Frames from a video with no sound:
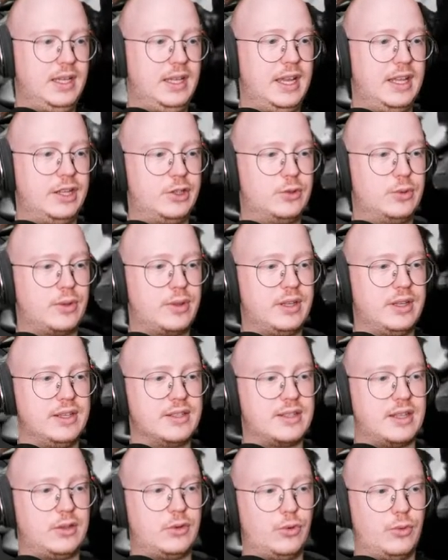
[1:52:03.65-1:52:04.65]
And the cool thing
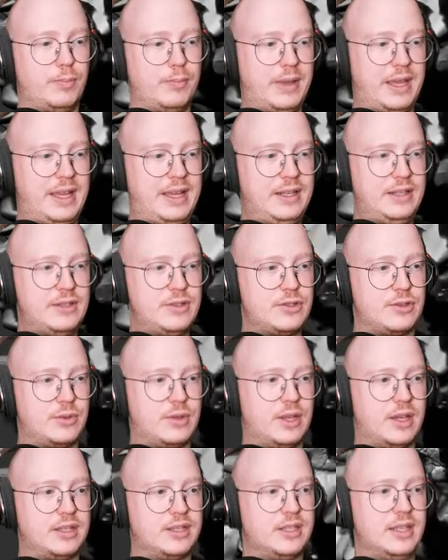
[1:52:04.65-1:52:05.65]
is that they're made so
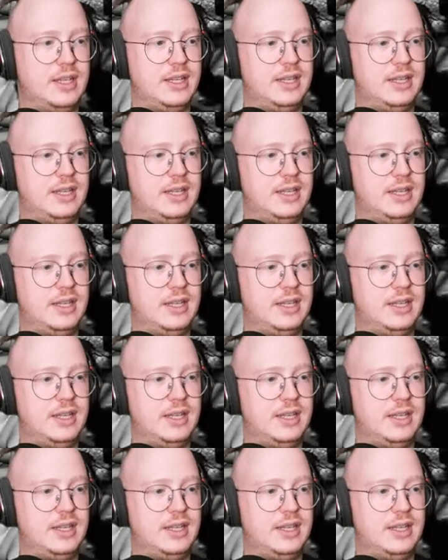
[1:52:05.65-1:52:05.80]
that